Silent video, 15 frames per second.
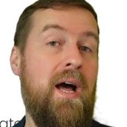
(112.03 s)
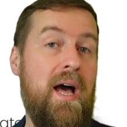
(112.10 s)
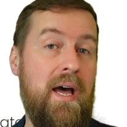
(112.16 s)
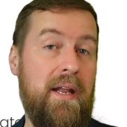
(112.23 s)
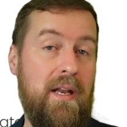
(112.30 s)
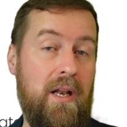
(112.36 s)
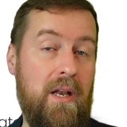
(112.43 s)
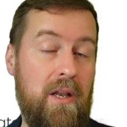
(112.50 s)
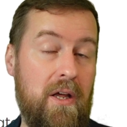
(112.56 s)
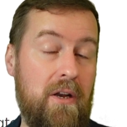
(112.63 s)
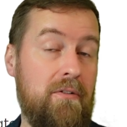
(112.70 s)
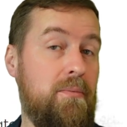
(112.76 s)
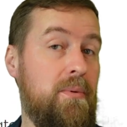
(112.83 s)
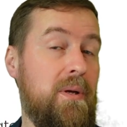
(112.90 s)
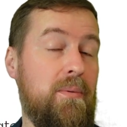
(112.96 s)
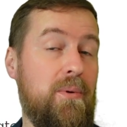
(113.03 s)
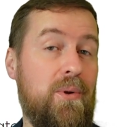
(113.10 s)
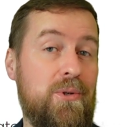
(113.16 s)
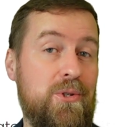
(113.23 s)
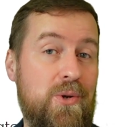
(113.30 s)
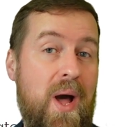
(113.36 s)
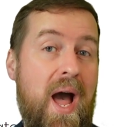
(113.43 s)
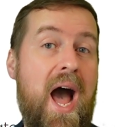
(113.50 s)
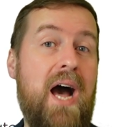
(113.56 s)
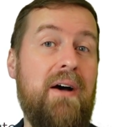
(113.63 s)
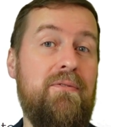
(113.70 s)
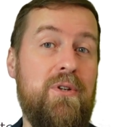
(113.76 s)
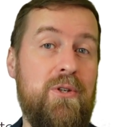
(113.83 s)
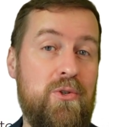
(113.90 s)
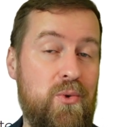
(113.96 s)
and a lot of people also
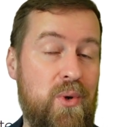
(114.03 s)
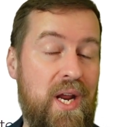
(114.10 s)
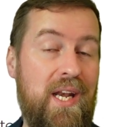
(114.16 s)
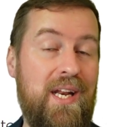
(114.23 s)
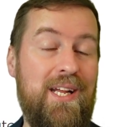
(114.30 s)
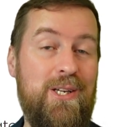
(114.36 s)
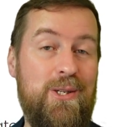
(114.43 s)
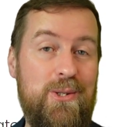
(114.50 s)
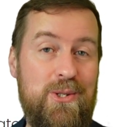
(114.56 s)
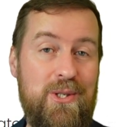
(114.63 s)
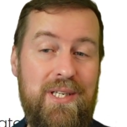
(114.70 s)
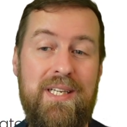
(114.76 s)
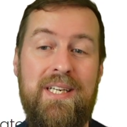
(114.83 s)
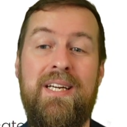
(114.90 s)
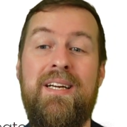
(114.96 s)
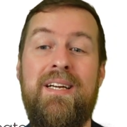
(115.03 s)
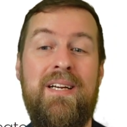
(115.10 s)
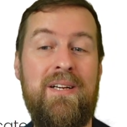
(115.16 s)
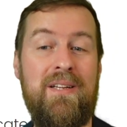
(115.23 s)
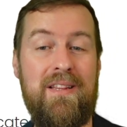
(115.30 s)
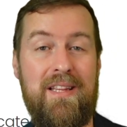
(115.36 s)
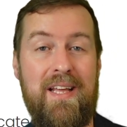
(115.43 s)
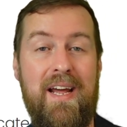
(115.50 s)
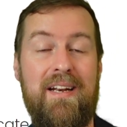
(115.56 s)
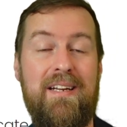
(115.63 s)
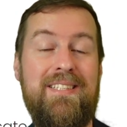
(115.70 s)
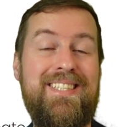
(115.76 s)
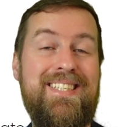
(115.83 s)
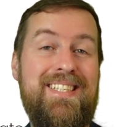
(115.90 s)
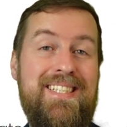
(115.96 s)
have the training using it, then
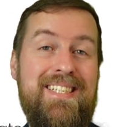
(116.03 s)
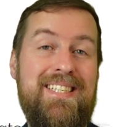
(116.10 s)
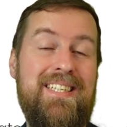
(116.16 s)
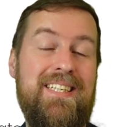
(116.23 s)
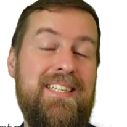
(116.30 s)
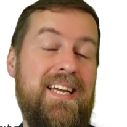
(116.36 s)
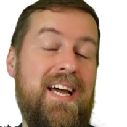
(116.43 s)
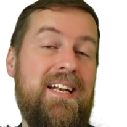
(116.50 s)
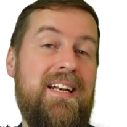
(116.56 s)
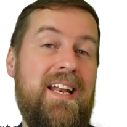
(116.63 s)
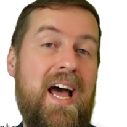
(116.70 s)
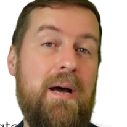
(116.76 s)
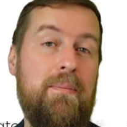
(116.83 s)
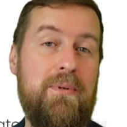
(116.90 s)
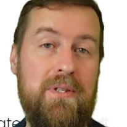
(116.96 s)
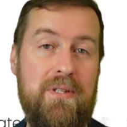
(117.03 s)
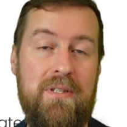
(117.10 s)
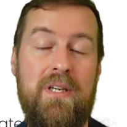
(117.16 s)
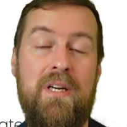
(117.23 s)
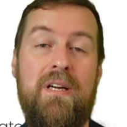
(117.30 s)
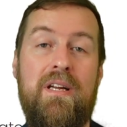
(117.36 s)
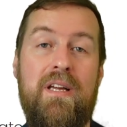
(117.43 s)
it's easily adapted